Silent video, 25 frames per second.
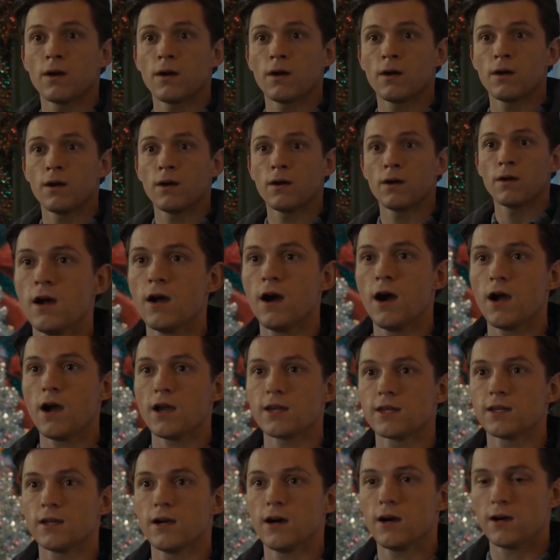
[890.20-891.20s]
all, Gargan
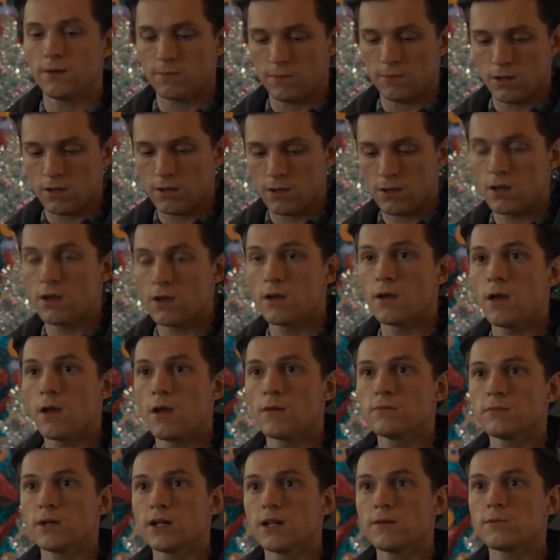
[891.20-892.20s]
is only on this
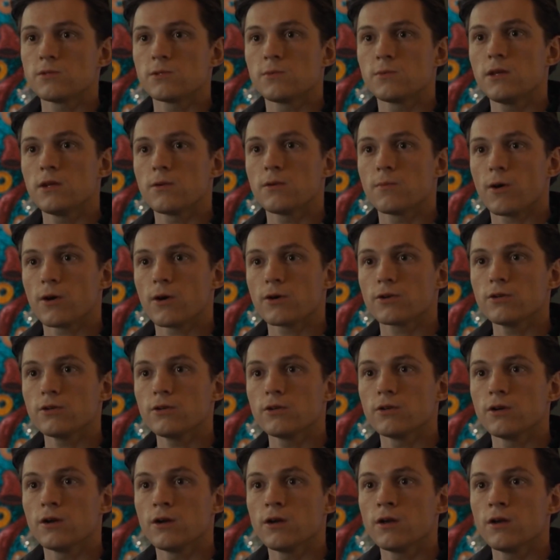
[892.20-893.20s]
rampage
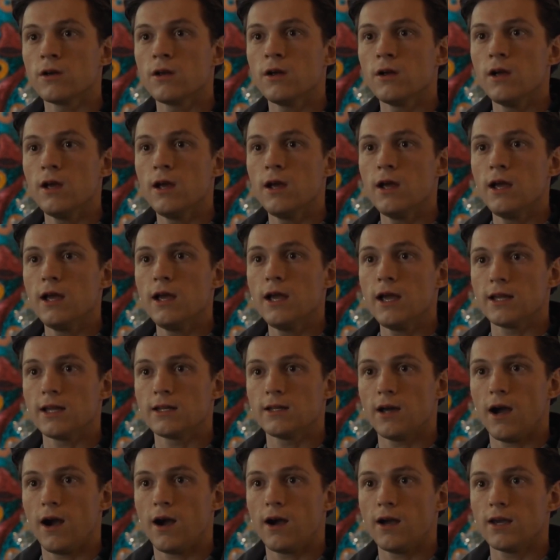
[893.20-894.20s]
because of Spider-Man.
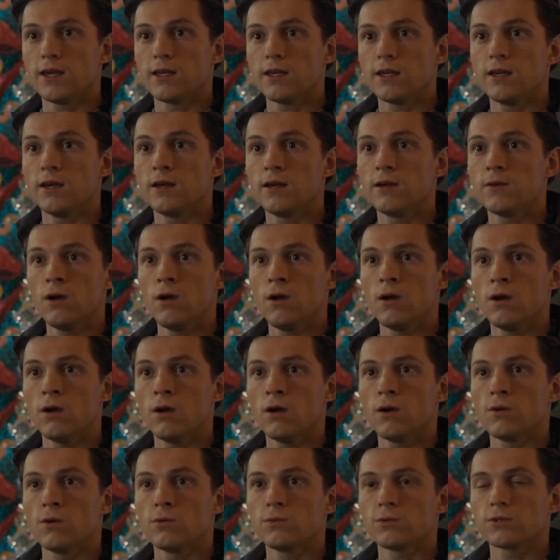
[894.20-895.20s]
All
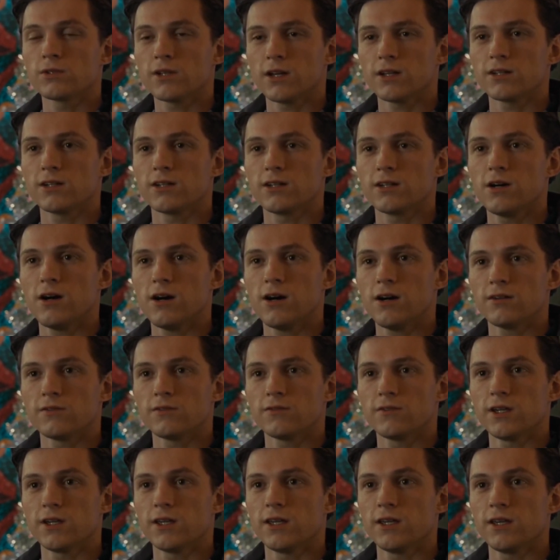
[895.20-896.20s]
these deaths are
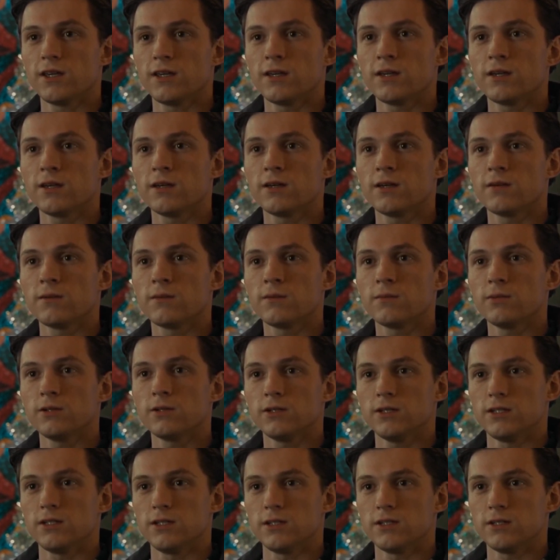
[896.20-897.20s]
now on Peter's
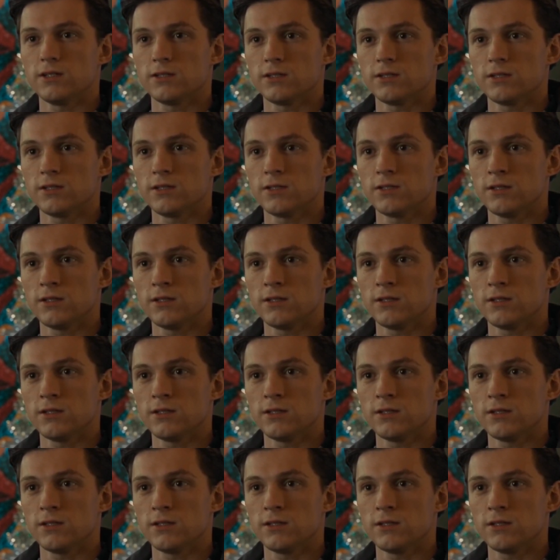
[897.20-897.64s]
hands.